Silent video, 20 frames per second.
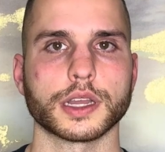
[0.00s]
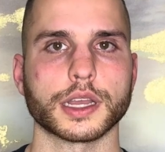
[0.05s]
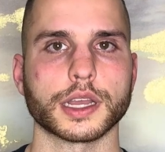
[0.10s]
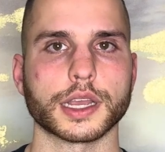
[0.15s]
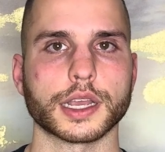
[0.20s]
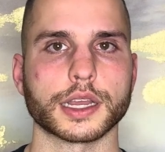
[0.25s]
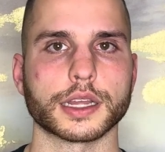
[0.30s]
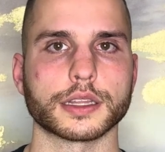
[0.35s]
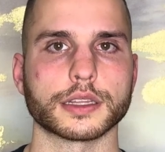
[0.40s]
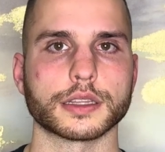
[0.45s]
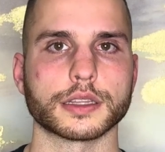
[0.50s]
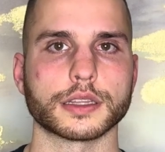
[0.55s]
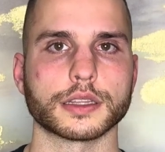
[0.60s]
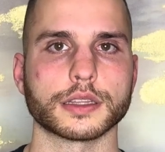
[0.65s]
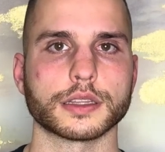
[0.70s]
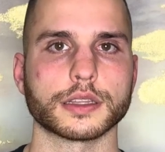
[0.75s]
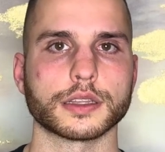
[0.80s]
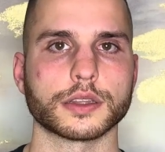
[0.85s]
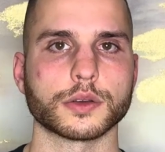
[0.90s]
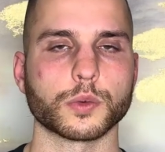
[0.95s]
And
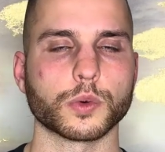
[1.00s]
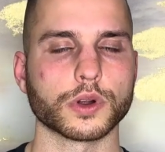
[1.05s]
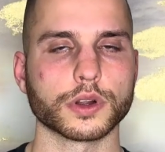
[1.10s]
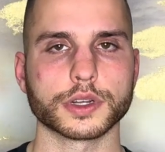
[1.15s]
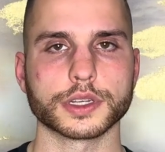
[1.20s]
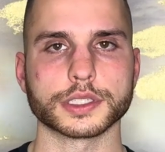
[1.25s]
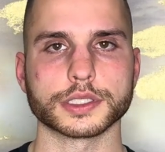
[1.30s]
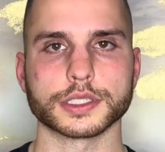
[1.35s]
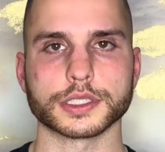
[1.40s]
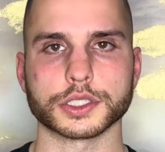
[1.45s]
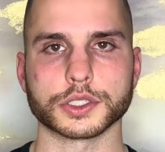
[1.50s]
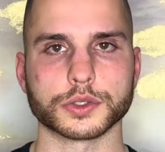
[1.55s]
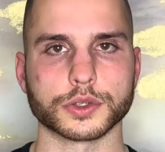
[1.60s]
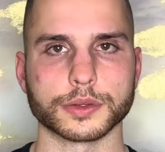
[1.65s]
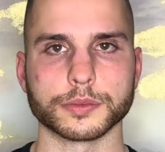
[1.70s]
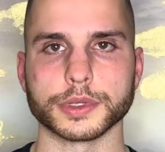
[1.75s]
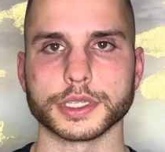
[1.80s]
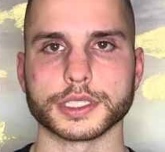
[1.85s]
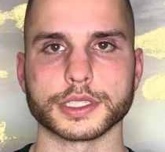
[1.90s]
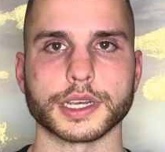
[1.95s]
the work is
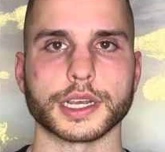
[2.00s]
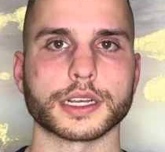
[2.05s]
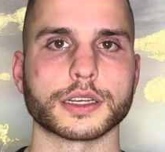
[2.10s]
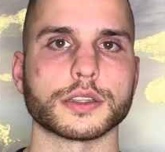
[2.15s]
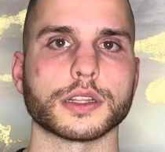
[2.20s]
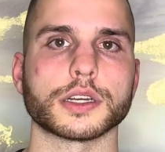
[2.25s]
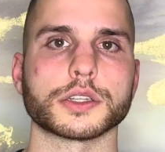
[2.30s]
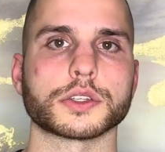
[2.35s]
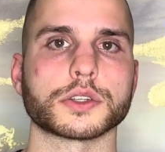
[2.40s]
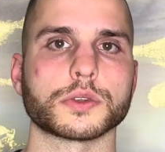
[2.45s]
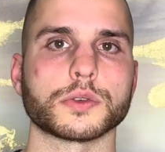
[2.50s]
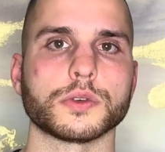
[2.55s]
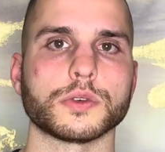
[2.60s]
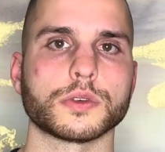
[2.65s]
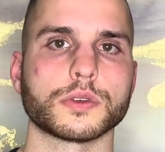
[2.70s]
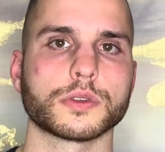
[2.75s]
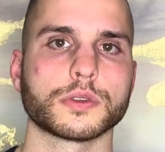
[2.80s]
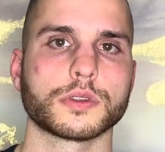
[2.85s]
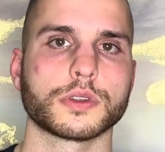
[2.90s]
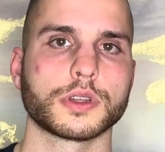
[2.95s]
extremely psychological.
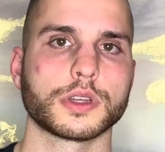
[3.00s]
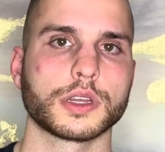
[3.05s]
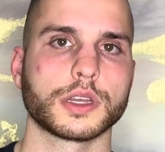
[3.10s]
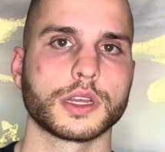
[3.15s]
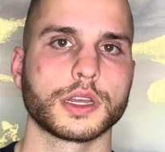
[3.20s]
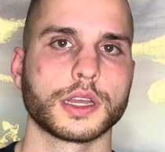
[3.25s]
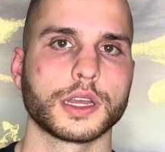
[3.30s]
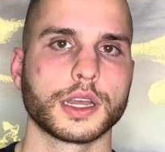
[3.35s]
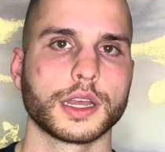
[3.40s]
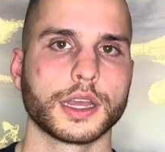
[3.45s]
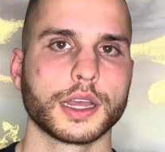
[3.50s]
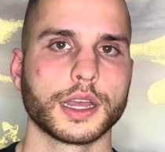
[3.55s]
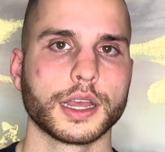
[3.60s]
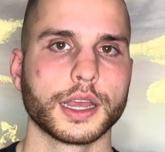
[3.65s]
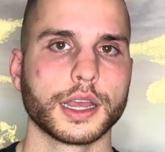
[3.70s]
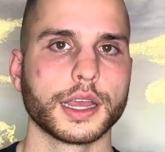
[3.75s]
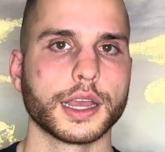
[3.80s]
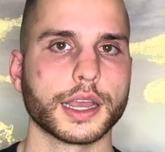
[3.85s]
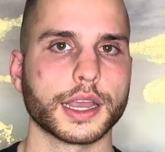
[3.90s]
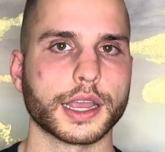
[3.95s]

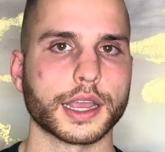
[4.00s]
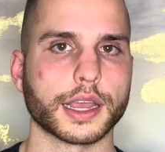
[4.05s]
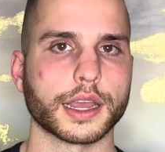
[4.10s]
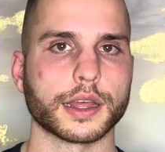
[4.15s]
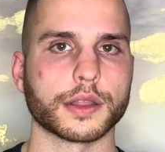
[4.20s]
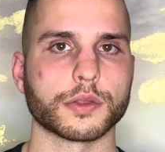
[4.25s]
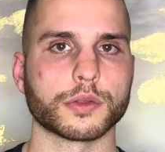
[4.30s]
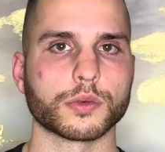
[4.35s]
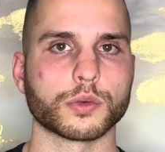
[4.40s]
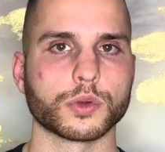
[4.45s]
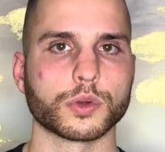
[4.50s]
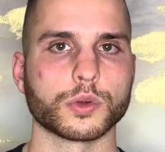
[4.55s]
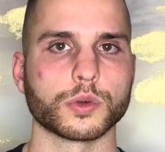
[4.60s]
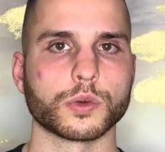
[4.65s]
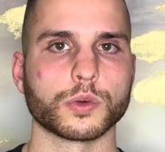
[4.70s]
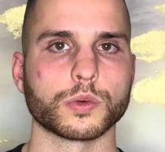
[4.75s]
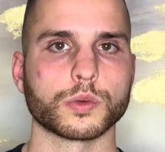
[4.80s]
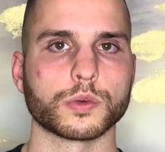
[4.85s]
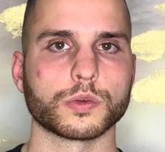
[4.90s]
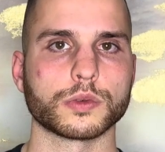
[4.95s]
And
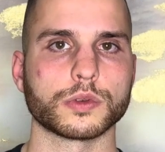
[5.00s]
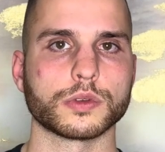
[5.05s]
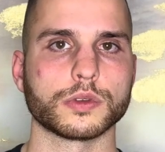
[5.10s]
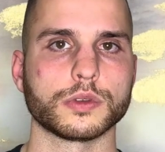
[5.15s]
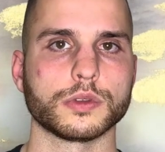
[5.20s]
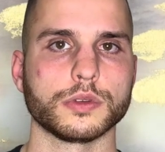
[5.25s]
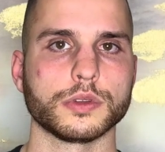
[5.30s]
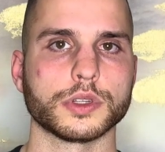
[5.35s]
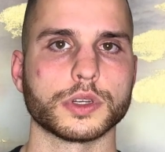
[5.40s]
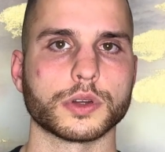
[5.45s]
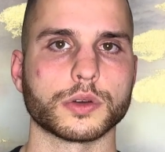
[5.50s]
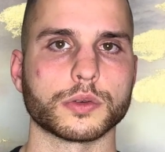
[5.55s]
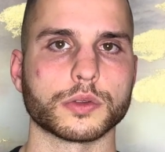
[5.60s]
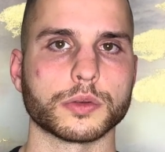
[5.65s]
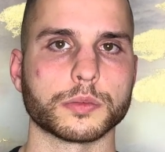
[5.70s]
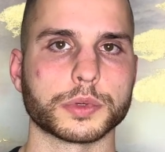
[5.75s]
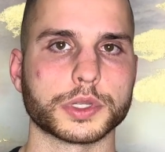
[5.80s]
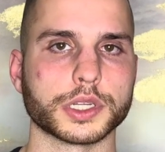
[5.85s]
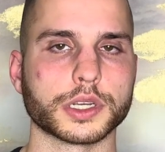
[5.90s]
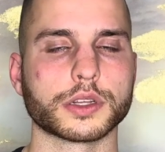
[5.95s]
through, the
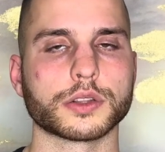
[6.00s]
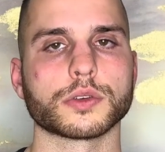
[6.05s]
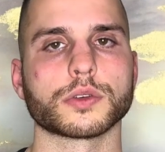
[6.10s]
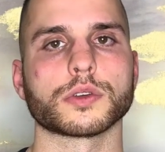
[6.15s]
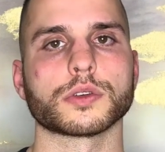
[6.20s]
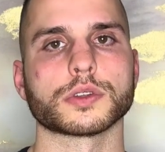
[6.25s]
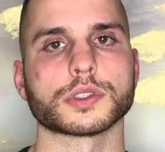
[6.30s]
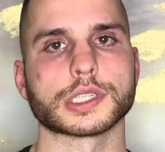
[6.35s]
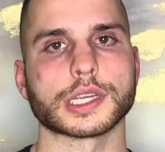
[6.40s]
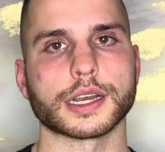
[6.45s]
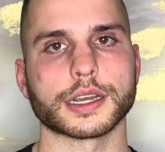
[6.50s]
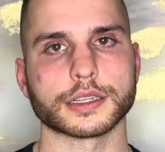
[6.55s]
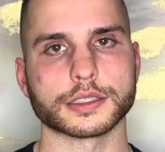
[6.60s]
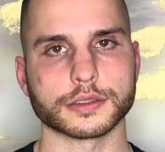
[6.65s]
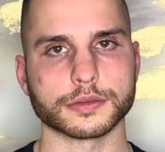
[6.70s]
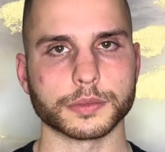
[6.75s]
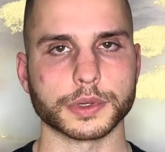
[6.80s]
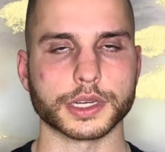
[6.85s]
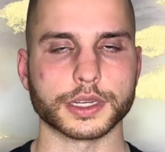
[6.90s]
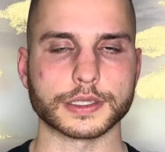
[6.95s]
particular science
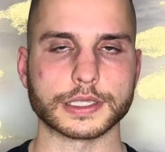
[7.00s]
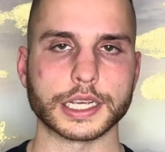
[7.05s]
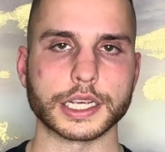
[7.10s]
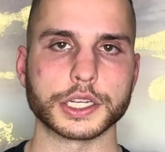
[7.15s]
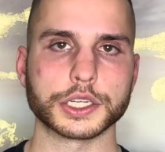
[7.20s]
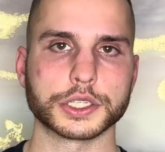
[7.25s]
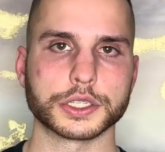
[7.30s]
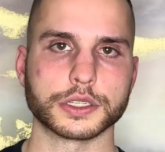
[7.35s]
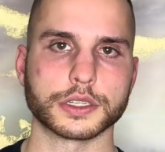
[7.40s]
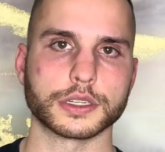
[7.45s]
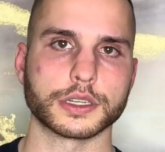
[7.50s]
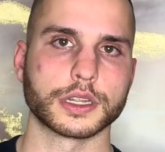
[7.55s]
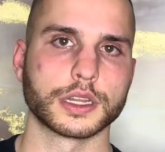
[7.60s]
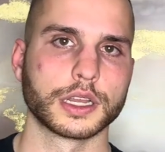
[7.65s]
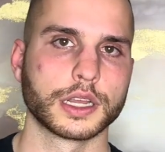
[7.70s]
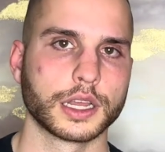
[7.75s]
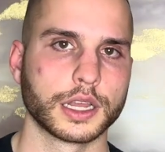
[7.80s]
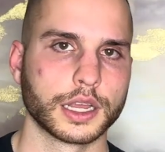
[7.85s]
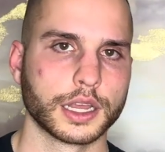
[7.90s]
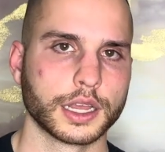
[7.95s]
of meditation,
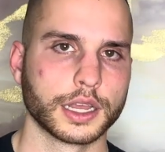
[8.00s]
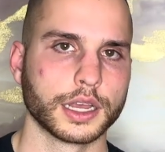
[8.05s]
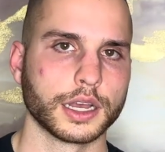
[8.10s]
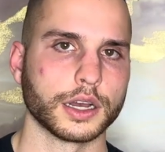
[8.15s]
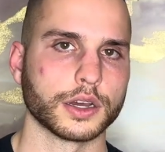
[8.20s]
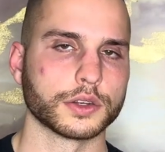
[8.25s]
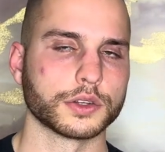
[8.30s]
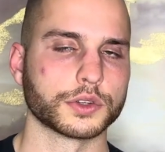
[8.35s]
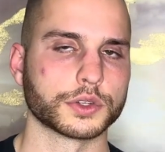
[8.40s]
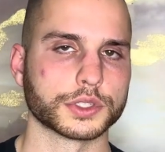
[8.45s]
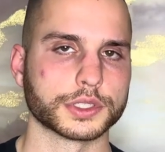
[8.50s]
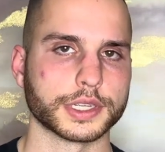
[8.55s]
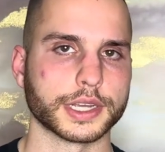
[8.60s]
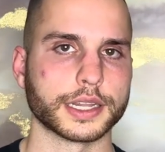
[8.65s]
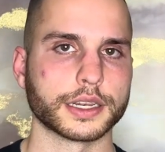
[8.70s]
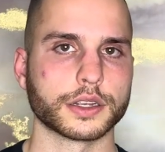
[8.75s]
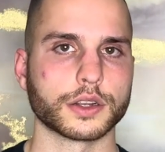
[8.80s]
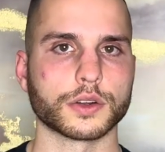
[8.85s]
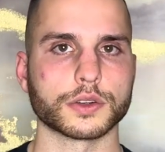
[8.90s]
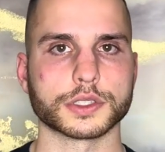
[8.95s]

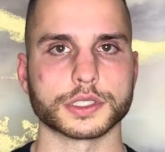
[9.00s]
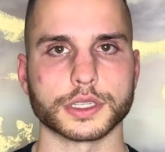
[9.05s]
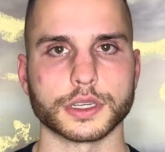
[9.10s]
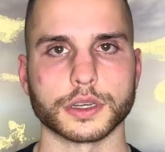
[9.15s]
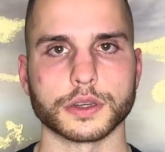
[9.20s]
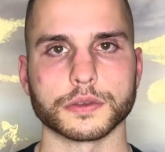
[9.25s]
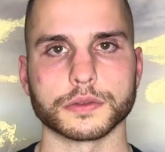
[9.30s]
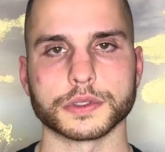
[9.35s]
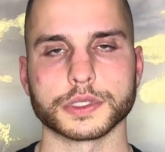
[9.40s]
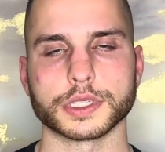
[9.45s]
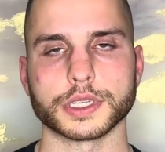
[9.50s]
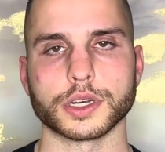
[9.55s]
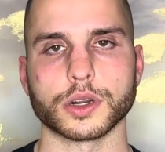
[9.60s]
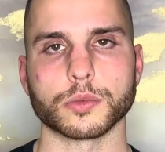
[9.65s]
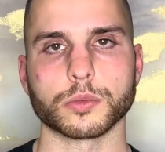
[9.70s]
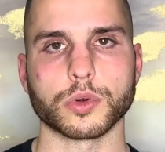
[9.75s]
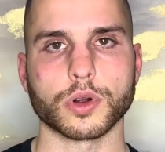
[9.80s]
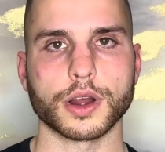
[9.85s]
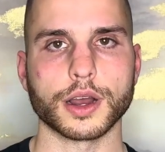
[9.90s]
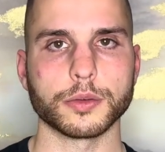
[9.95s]
understanding ourselves and our
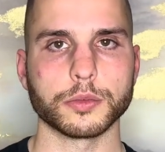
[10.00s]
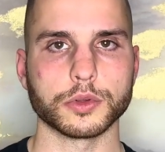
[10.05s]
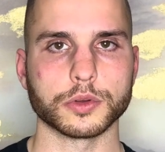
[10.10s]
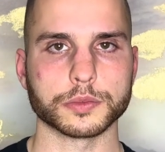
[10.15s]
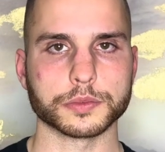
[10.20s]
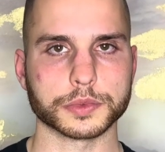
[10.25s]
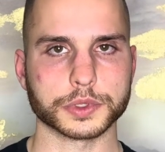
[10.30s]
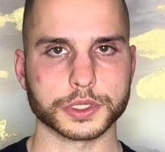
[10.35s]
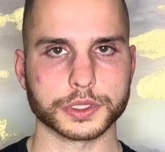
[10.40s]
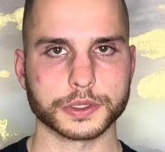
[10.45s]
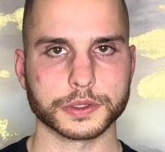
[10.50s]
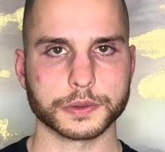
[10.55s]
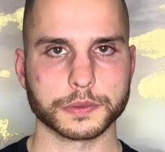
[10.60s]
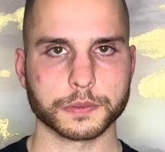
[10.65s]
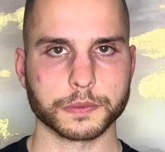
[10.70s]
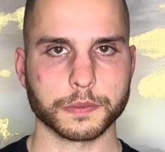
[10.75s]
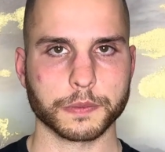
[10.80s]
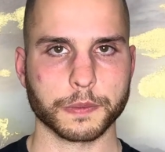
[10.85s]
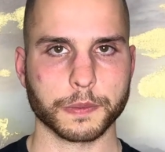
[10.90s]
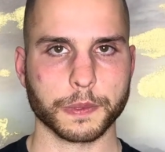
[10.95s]
problems,
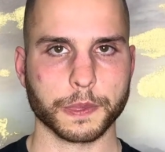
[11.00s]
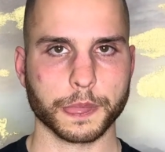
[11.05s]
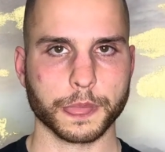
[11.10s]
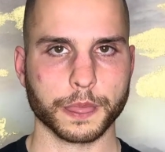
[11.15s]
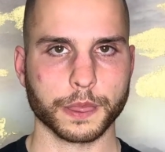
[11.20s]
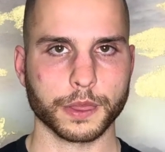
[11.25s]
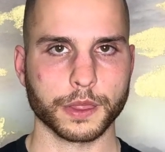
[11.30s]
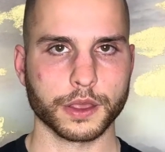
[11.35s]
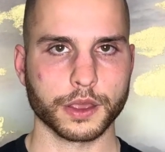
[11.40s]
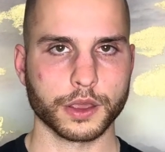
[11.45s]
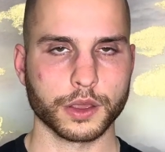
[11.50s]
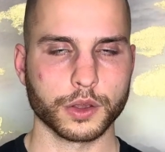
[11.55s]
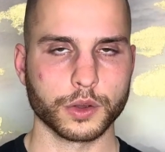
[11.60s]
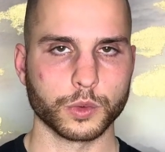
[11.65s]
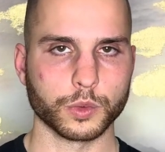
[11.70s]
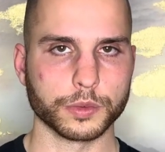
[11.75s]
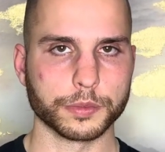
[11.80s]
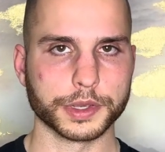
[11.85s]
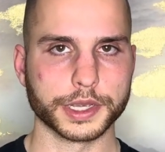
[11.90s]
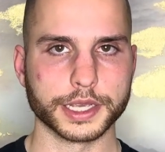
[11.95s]

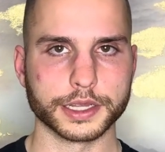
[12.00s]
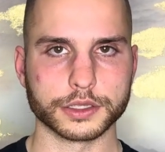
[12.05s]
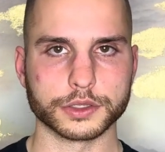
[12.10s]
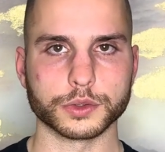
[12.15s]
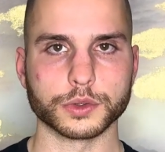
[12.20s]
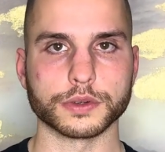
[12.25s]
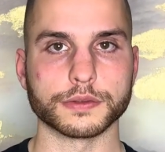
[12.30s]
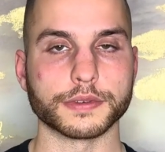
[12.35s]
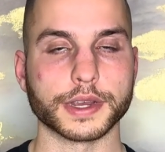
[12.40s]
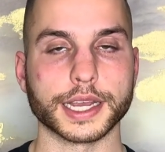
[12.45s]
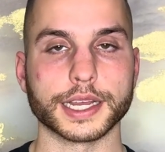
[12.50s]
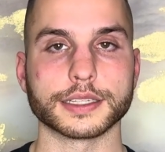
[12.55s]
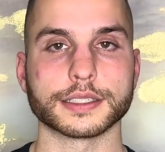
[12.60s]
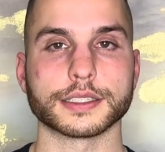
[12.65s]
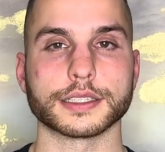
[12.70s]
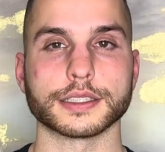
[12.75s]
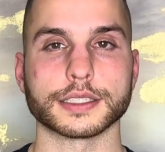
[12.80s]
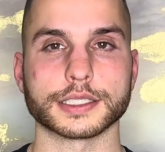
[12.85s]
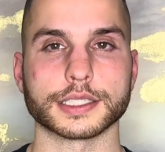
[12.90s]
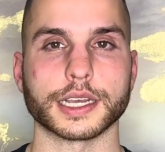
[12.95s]
we begin to advance
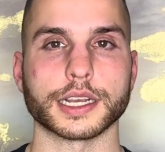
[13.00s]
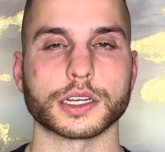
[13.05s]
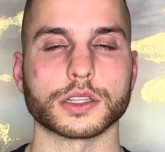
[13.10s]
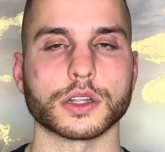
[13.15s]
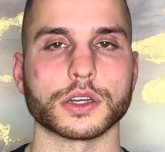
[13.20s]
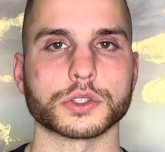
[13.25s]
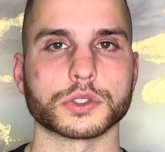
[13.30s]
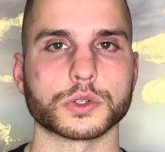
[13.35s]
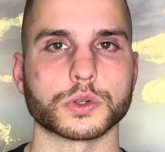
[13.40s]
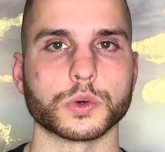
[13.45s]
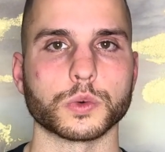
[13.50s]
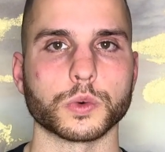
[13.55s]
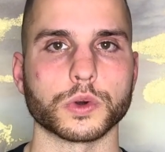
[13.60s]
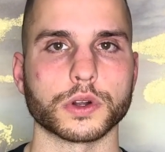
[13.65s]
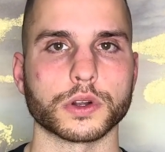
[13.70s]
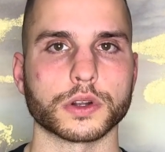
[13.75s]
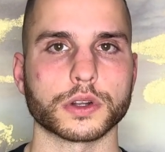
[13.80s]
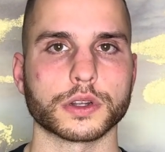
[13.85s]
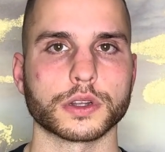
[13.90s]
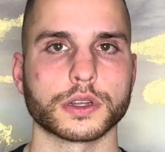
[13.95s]
in the psychological
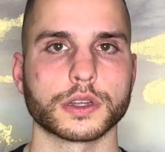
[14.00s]
work.